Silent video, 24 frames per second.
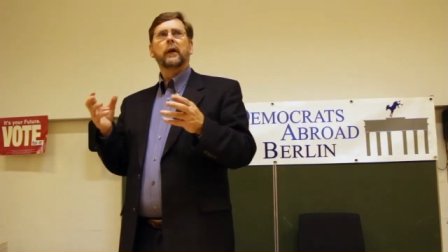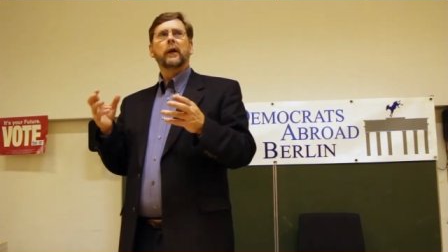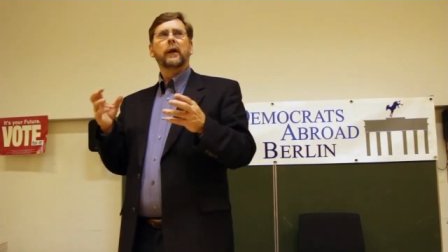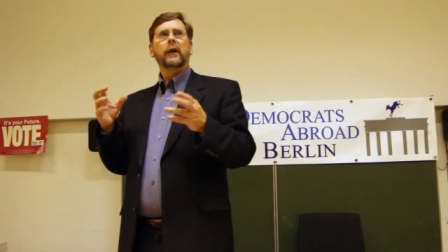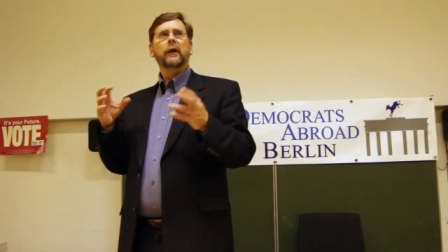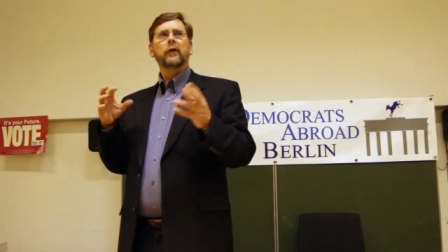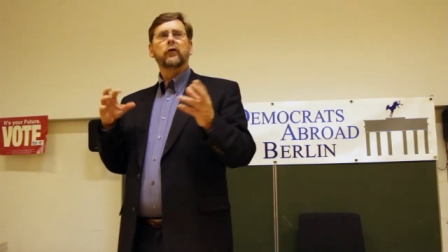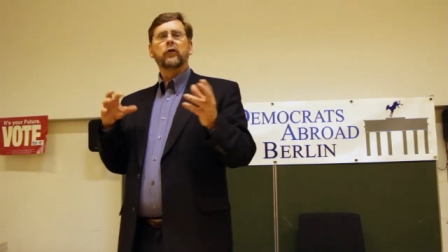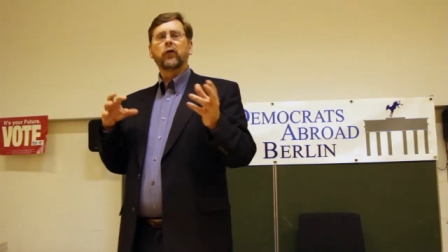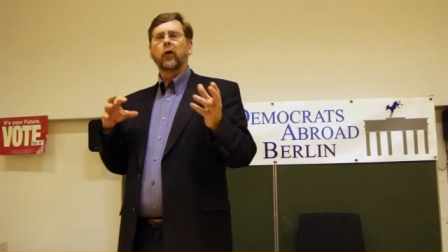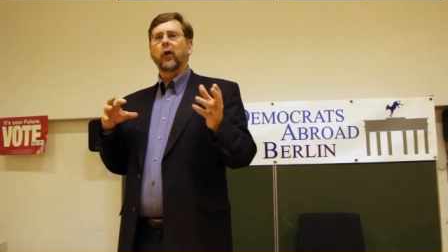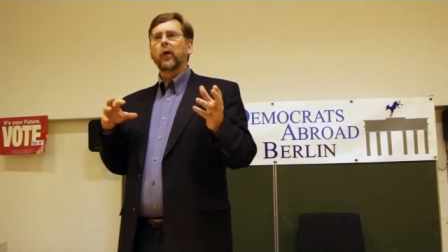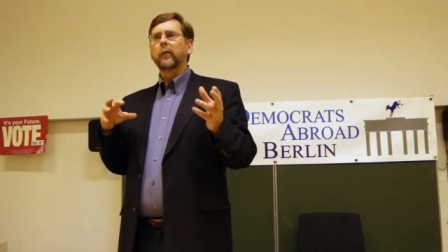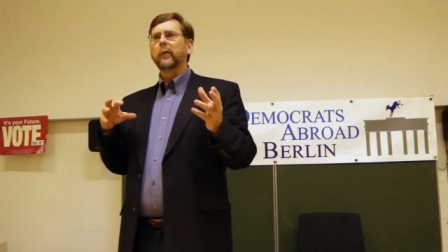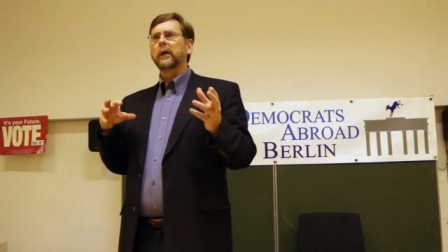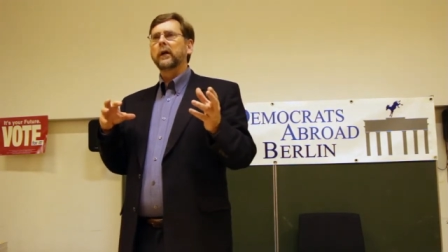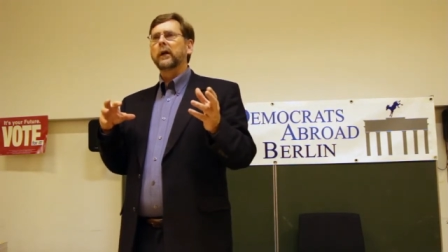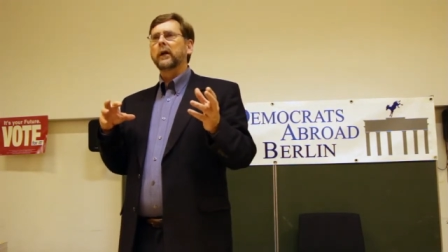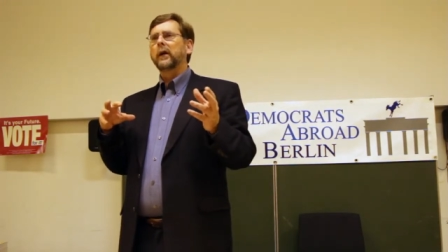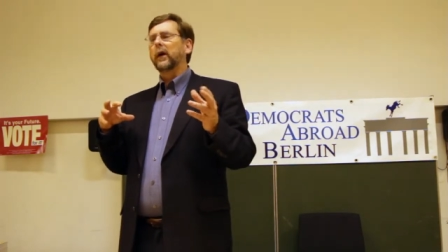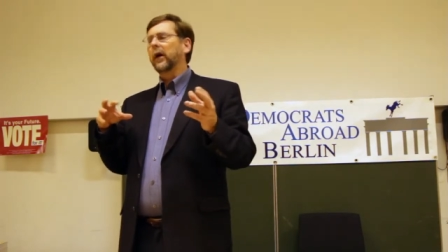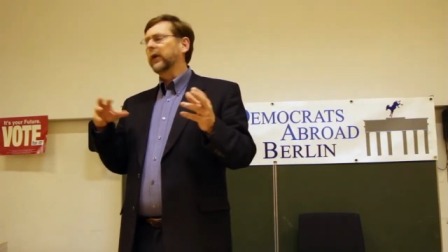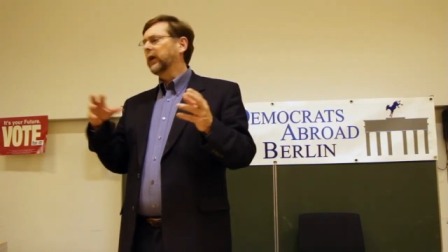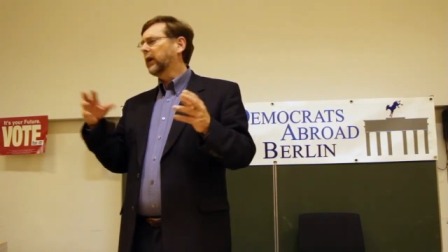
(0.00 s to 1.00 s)
and
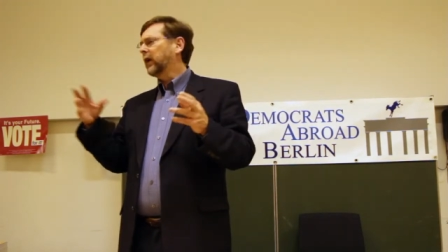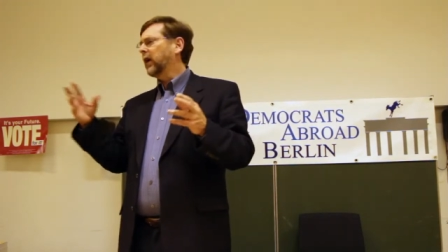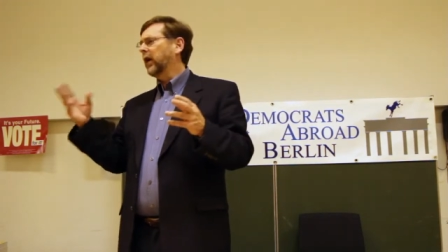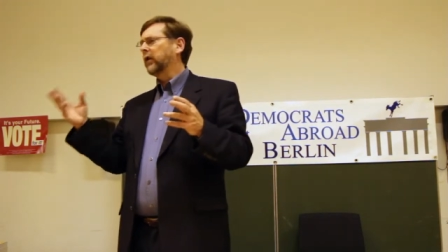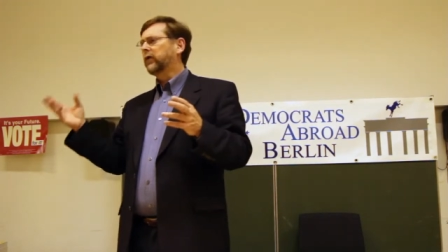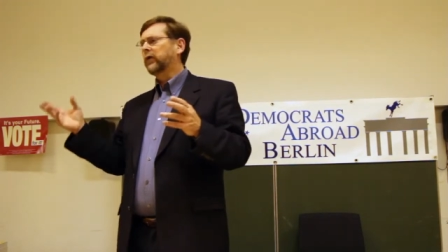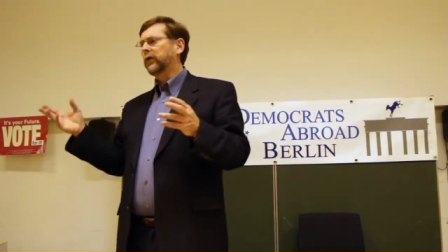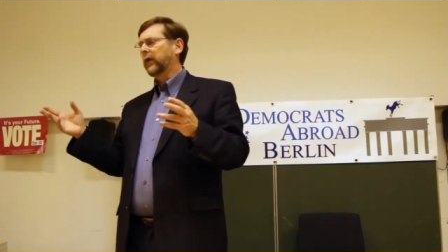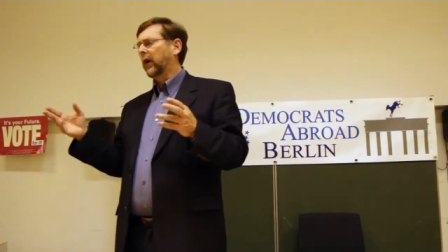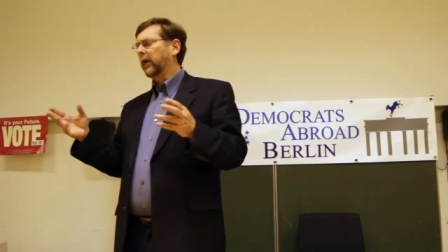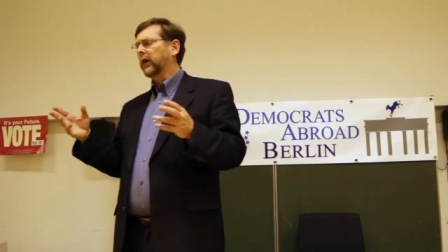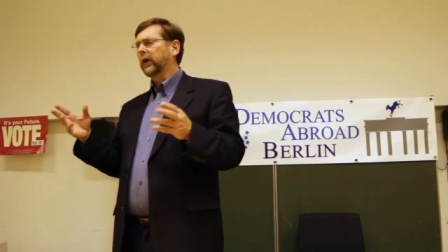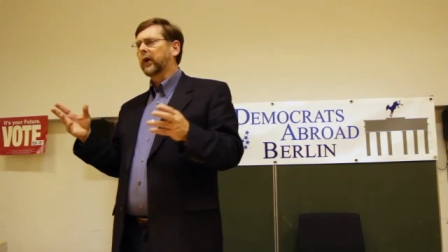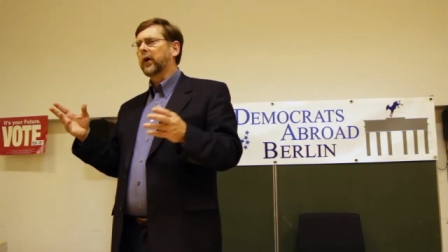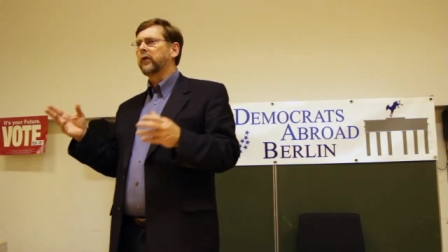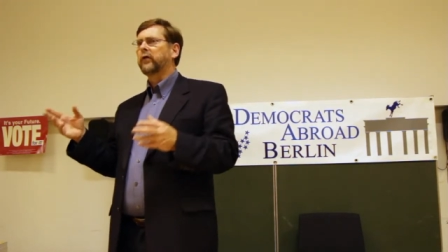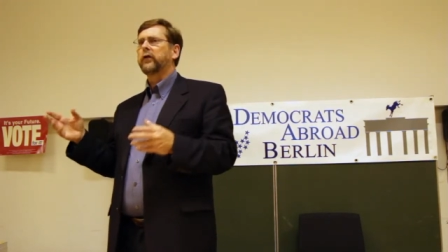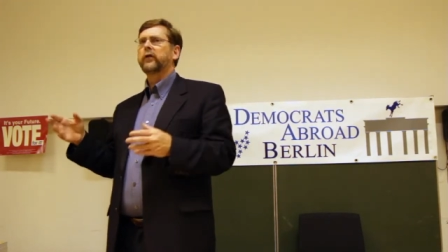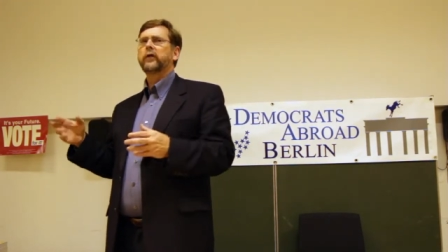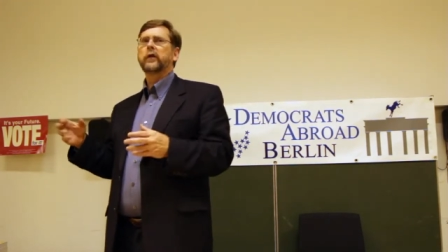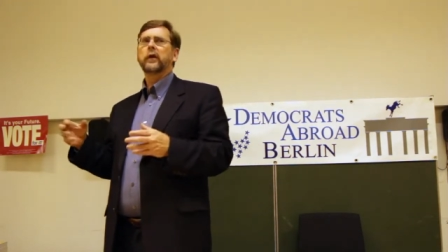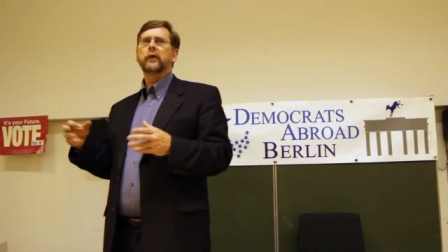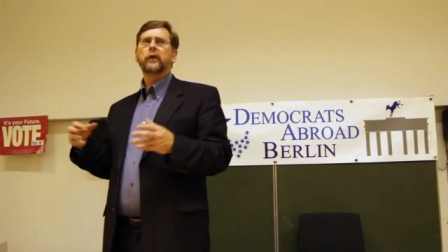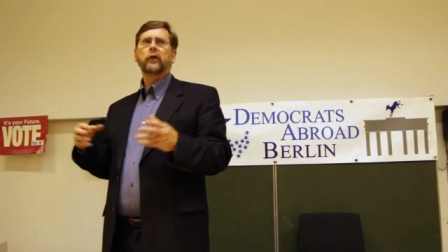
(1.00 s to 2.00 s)
Germany and other countries, other
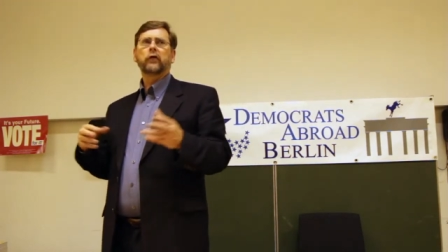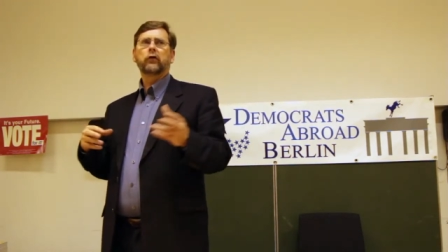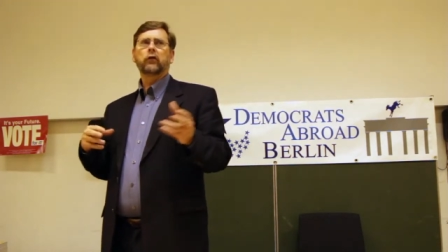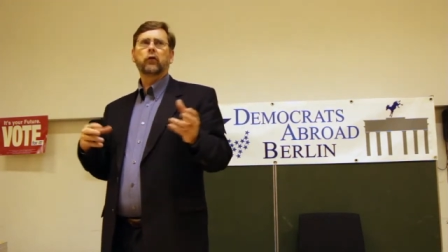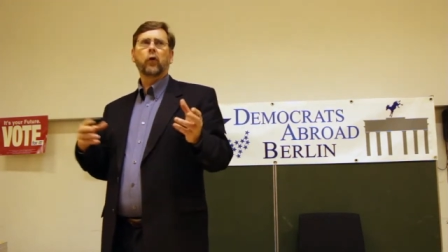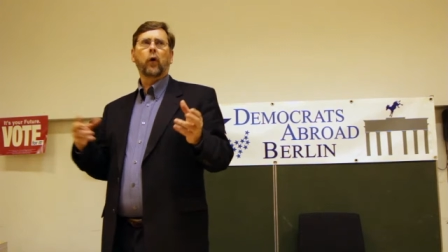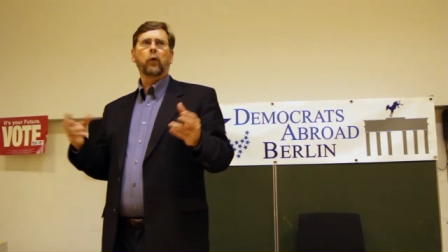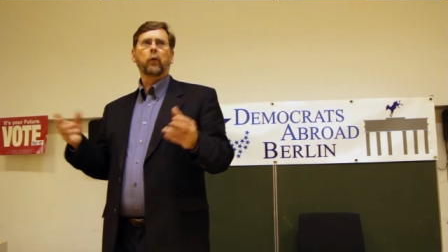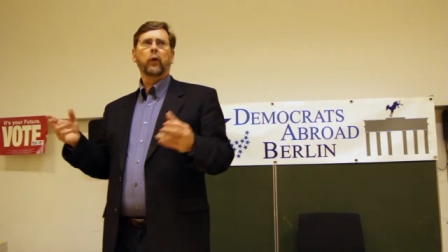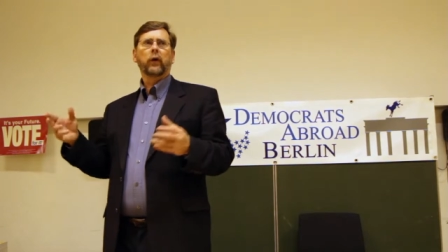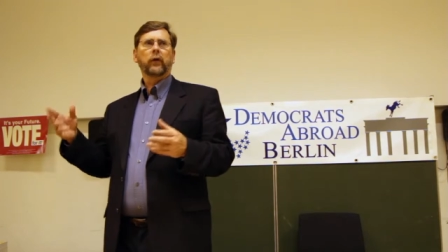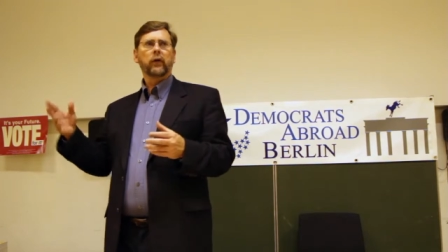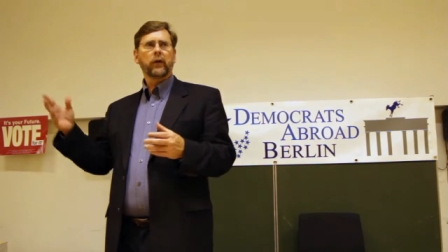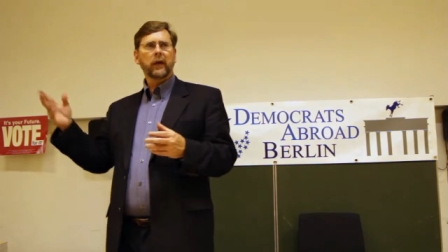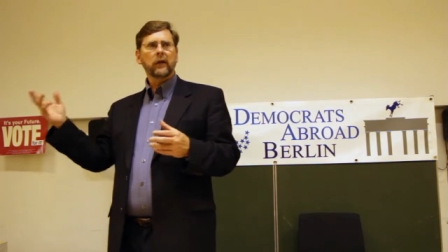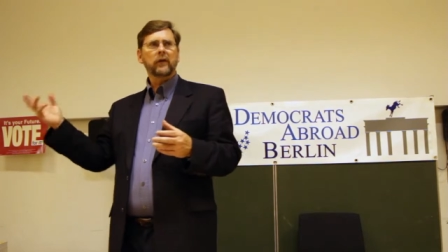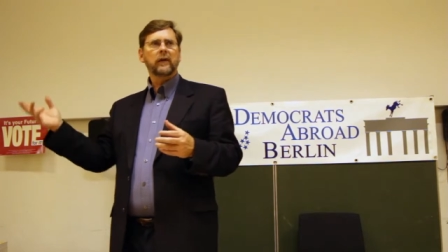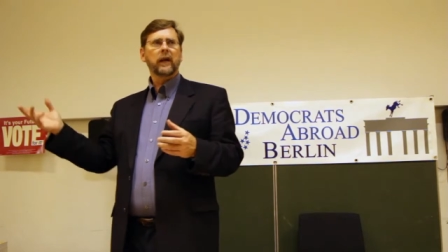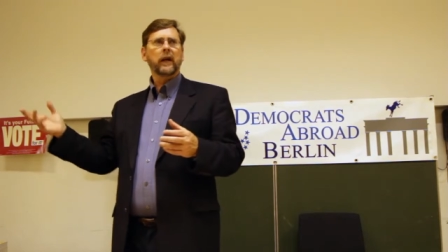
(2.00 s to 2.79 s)
countries did this short work thing.